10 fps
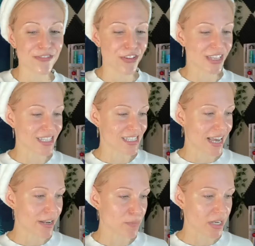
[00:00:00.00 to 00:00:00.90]
for this
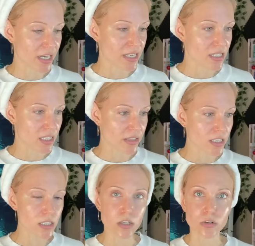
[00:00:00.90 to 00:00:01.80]
set because
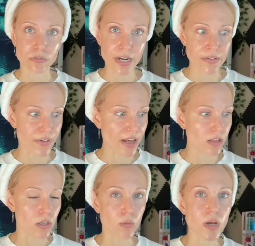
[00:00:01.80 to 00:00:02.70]
this is a great
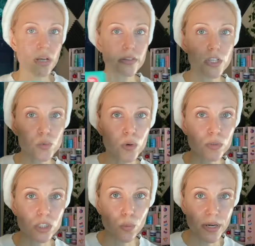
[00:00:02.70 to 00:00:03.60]
value. This one
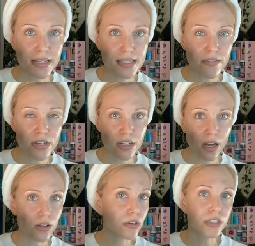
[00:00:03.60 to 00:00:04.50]
was
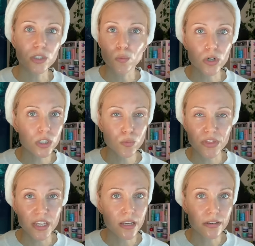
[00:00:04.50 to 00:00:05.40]
$27. It works with
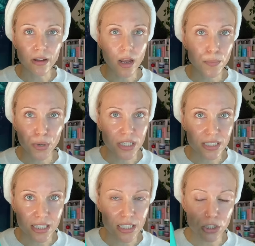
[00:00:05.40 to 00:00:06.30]
the non
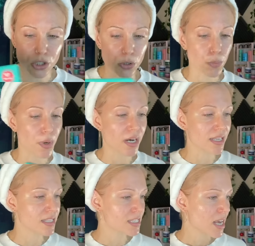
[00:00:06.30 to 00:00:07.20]
prestige
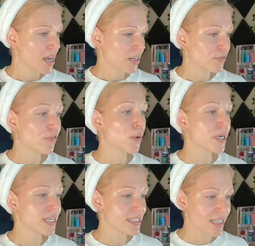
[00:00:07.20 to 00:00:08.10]
coupons.
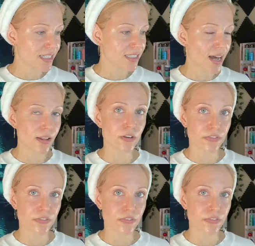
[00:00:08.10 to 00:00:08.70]
$46